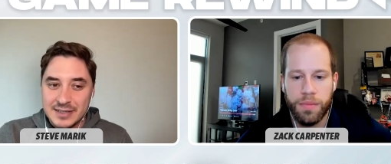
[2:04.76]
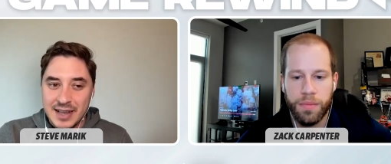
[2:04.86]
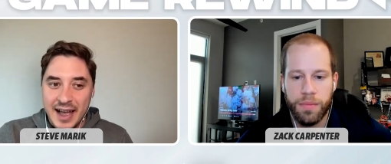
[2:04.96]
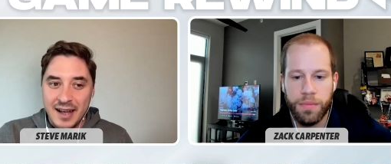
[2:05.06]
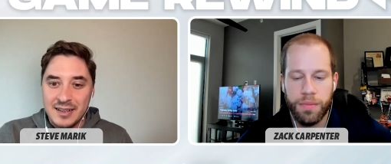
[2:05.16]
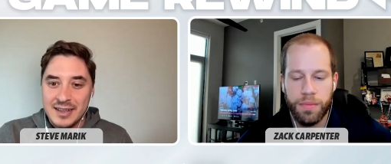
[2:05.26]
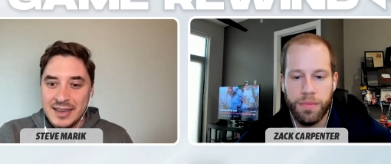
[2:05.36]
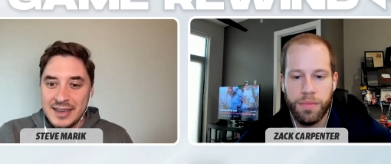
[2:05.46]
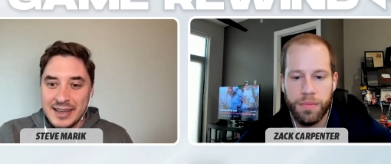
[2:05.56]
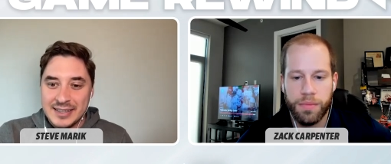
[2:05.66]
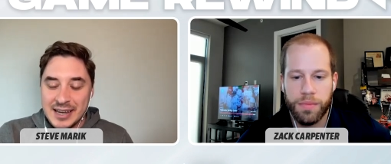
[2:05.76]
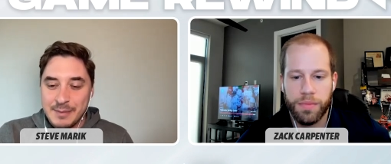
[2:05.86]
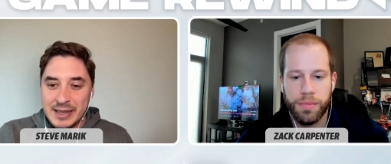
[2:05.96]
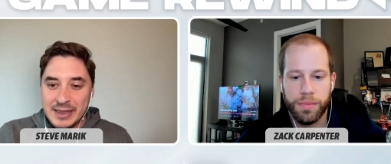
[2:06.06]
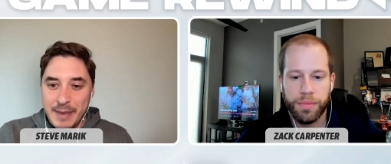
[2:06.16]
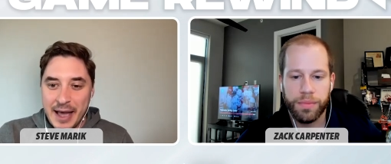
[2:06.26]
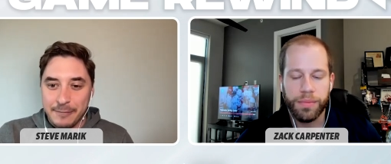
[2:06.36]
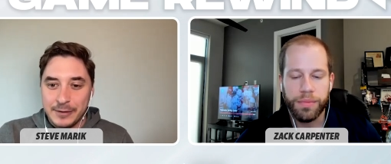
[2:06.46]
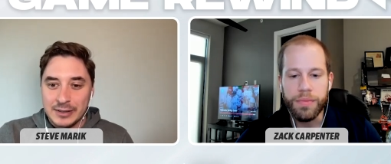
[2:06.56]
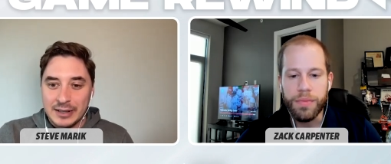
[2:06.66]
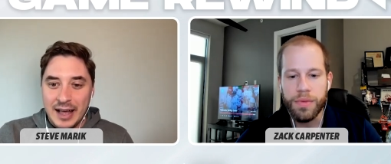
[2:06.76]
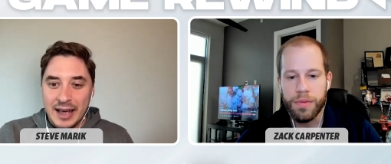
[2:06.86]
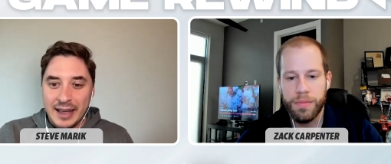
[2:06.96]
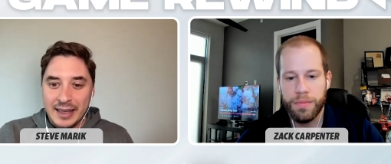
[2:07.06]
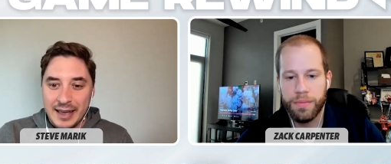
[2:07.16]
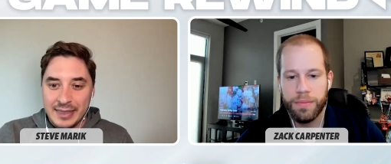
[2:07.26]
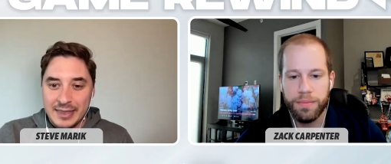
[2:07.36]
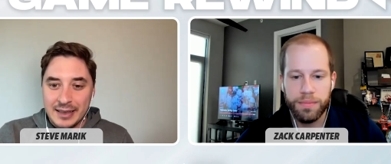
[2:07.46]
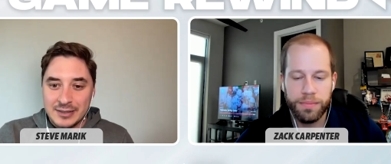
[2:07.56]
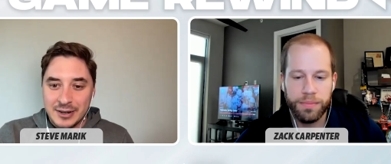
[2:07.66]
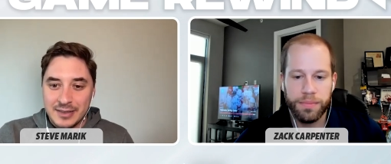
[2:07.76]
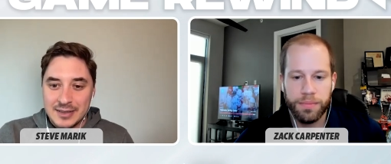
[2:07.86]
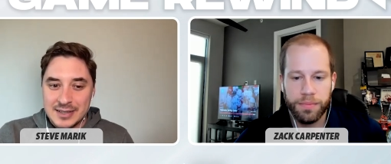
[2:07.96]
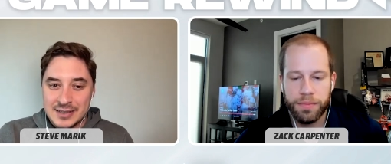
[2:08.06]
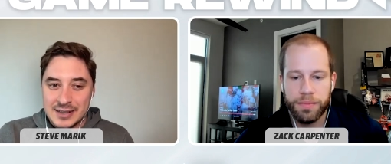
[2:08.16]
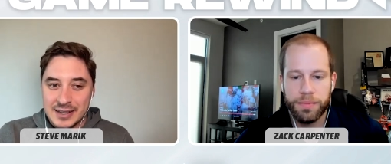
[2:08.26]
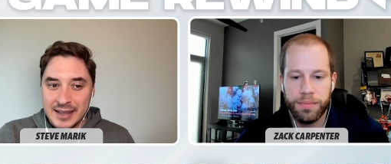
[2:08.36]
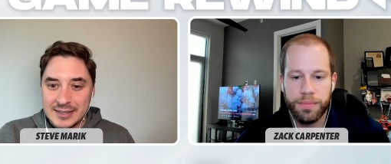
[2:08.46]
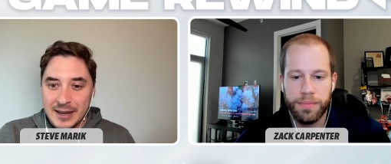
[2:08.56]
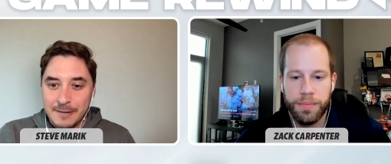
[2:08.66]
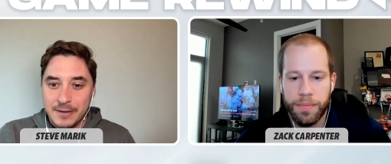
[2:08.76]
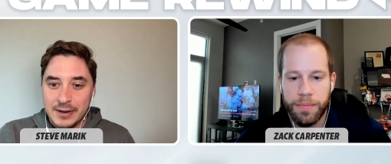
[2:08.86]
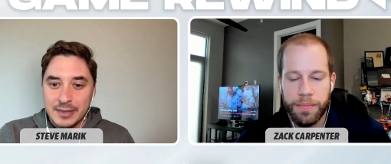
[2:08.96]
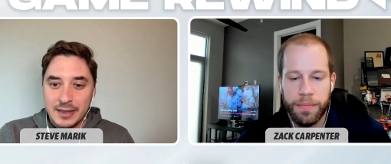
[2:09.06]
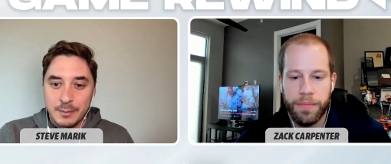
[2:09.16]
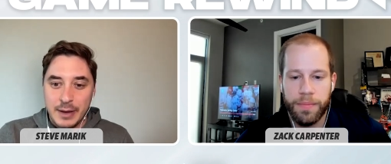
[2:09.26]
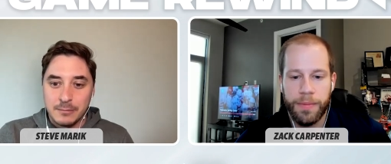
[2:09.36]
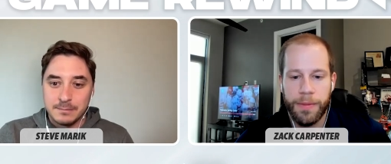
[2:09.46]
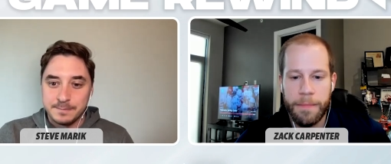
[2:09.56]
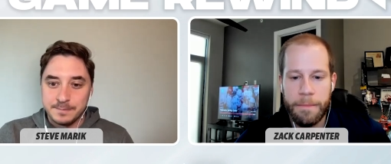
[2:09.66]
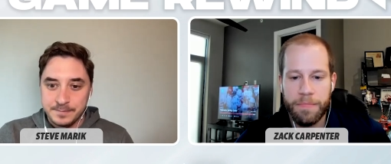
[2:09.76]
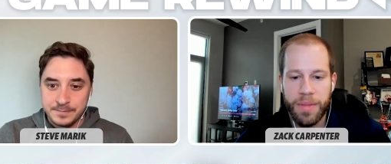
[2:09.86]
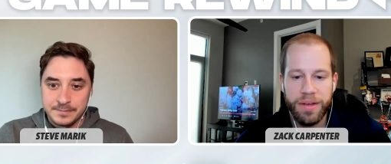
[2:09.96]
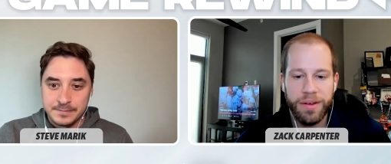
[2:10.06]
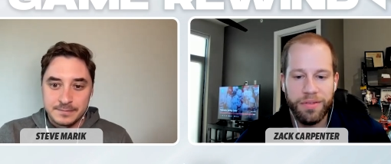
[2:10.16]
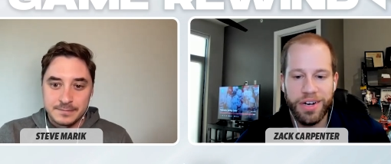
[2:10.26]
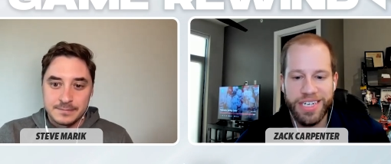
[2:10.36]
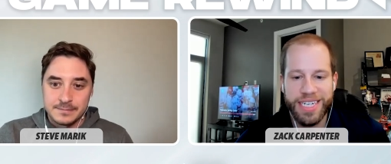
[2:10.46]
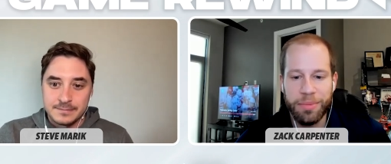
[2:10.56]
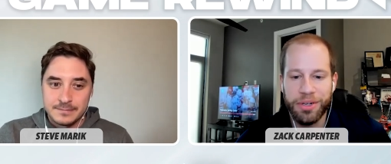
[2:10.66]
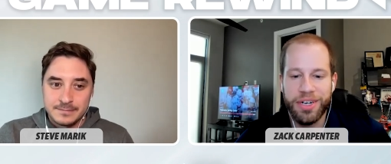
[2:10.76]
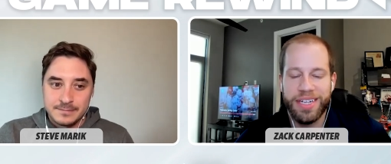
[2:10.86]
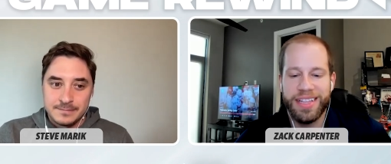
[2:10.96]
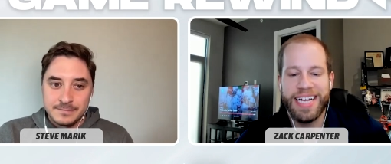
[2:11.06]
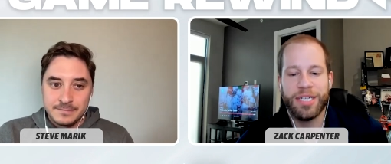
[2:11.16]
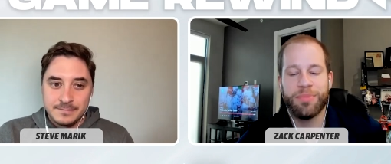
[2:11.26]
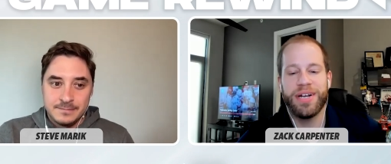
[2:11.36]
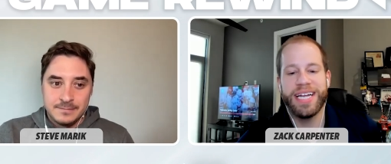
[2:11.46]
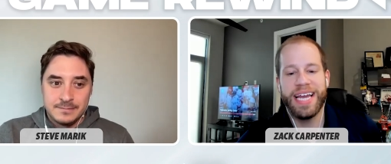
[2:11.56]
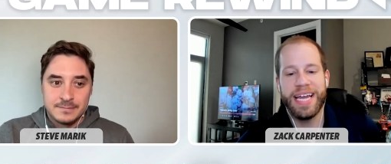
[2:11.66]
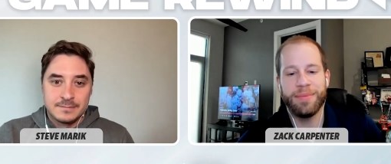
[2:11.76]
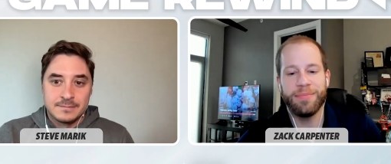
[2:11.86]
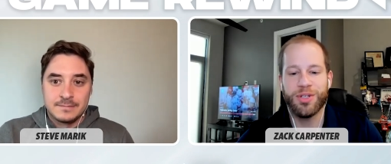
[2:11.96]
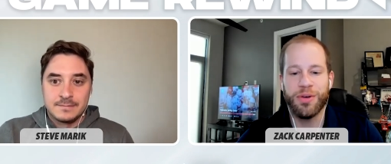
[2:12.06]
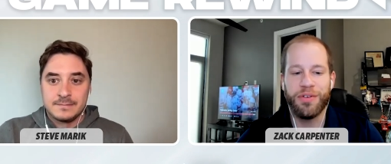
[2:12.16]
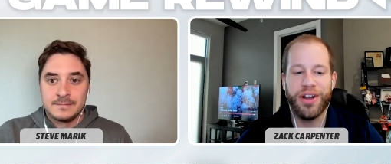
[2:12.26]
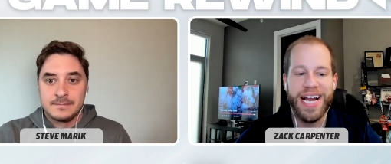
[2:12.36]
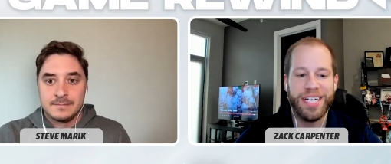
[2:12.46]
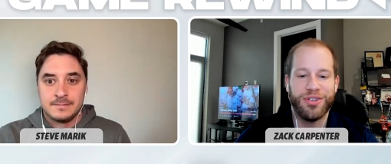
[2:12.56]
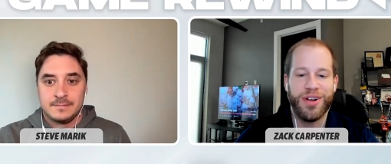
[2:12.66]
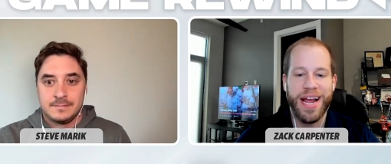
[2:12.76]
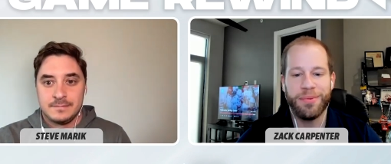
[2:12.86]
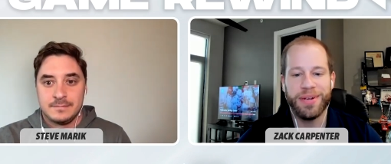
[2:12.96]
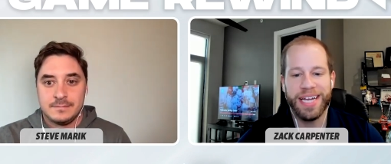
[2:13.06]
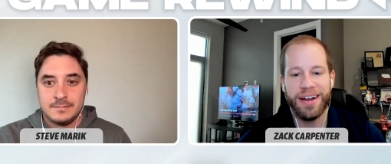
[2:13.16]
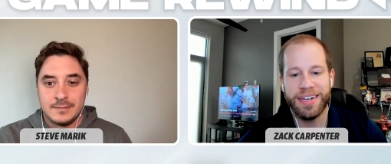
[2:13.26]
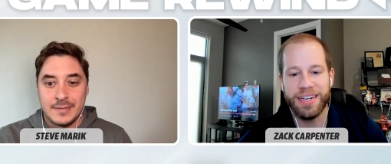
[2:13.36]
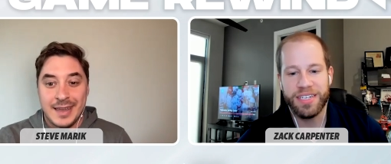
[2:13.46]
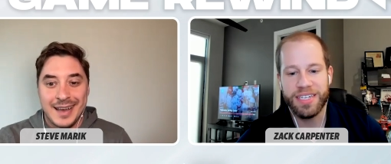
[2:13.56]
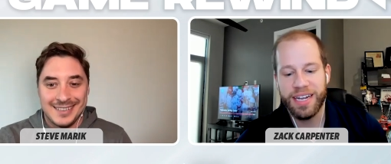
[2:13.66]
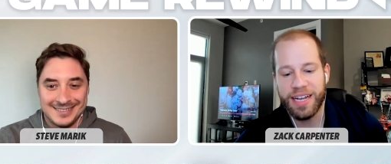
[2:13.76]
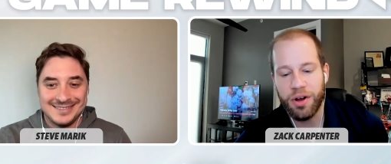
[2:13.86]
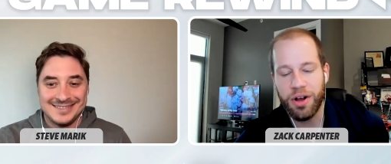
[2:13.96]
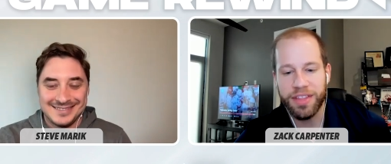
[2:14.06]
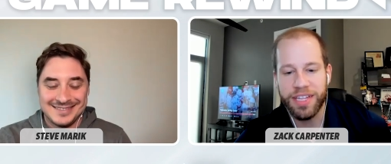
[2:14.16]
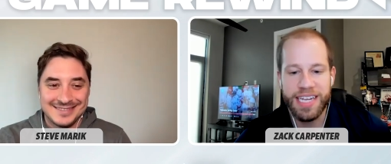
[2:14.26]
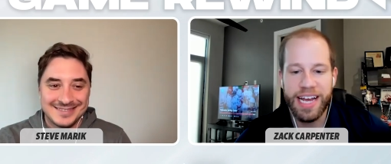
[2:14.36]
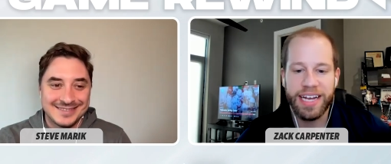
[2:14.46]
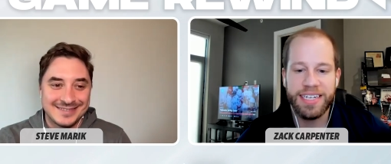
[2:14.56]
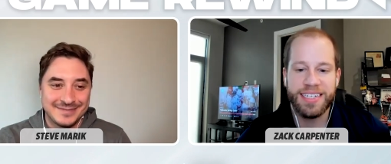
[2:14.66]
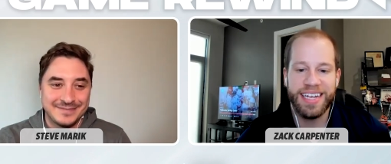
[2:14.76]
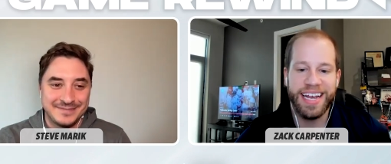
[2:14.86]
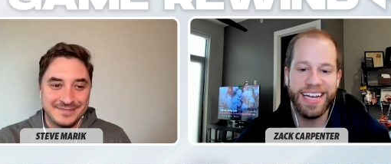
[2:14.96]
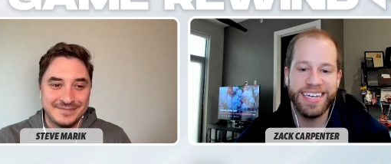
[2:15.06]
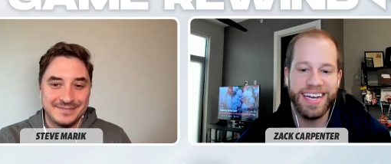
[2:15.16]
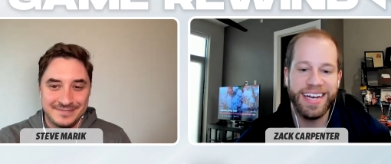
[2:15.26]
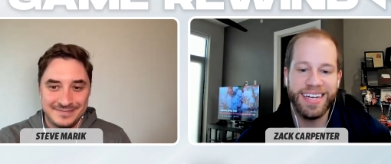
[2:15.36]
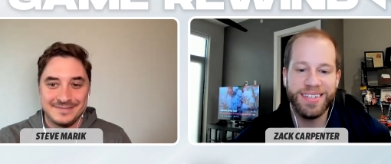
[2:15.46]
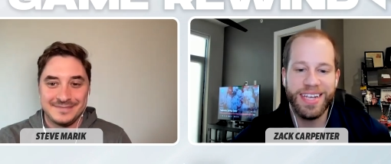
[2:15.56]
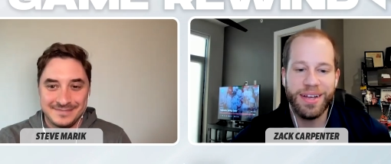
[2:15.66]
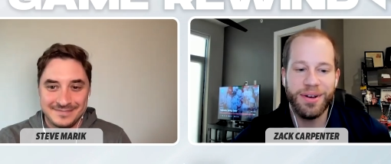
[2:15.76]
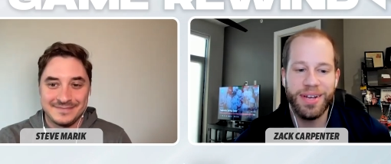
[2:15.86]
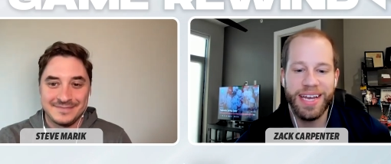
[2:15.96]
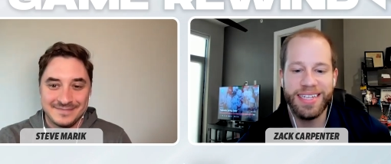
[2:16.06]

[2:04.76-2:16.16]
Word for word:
Speaker 1: style, it's going to be in the backfield a lot, I, I think, during the season. And that's kind of fun to think about
Speaker 2: very similar to last spring game's overreaction, right? When Garrett Nelson yeah. had all the sacks, and uh, it was like, okay,